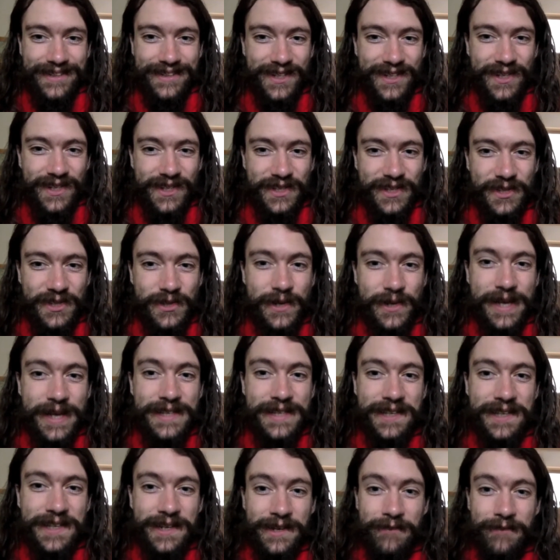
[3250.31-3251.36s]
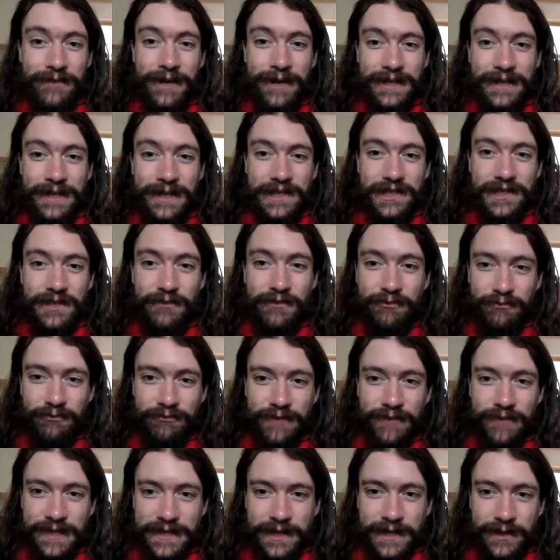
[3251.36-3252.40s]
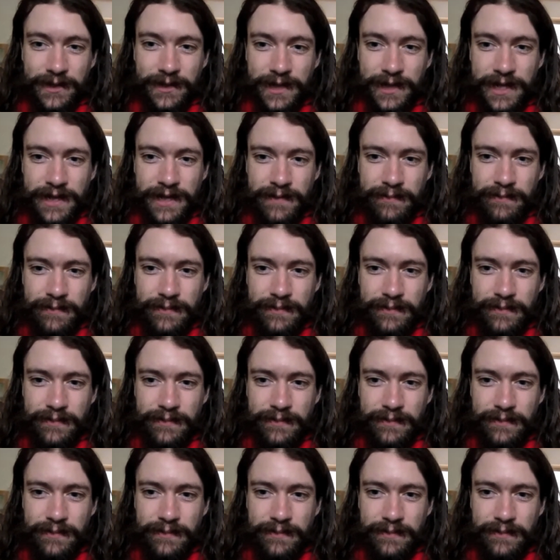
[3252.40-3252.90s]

stress can affect us physically?